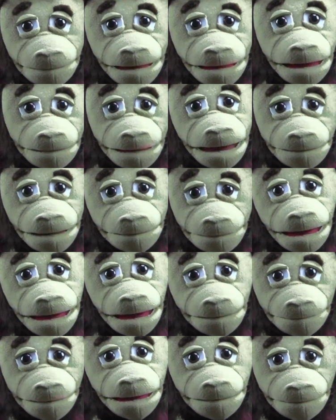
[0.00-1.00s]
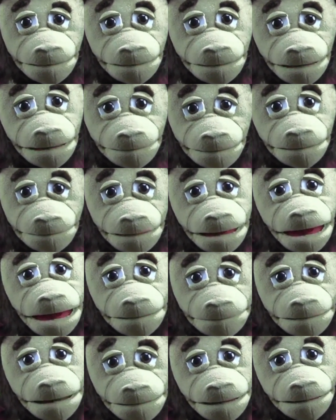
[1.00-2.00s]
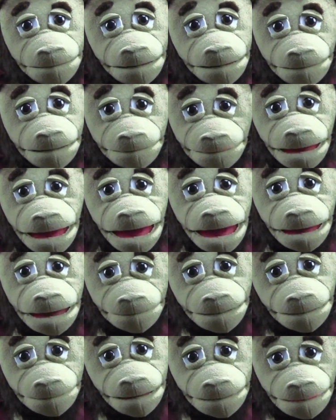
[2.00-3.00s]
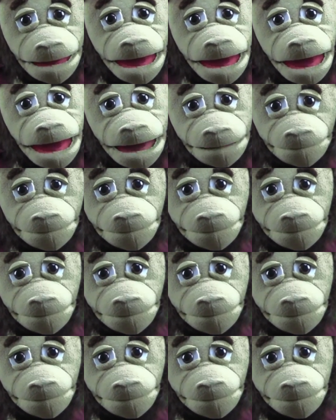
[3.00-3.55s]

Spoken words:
unusual tax deductions were actually allowed in the end?